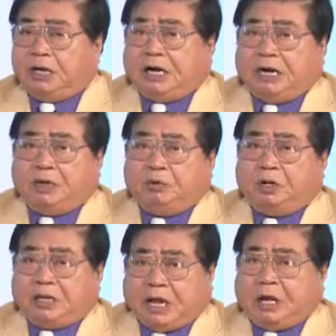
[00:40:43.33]
I
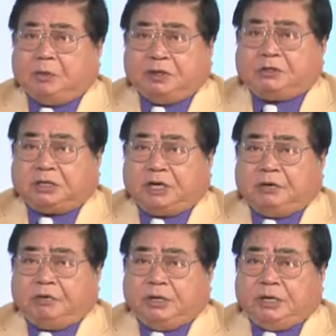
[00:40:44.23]

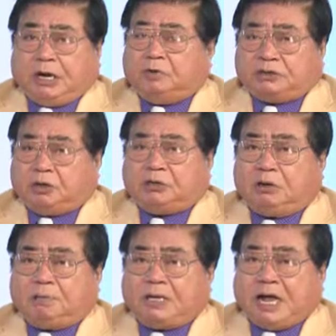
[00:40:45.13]
was totally
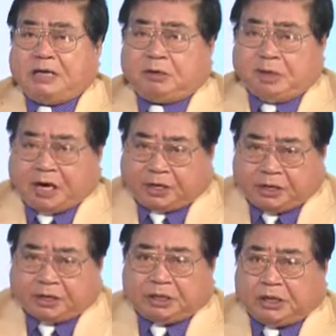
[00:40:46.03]
benighted when I
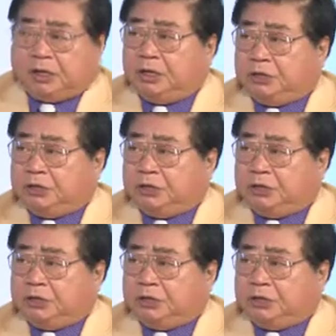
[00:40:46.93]
heard the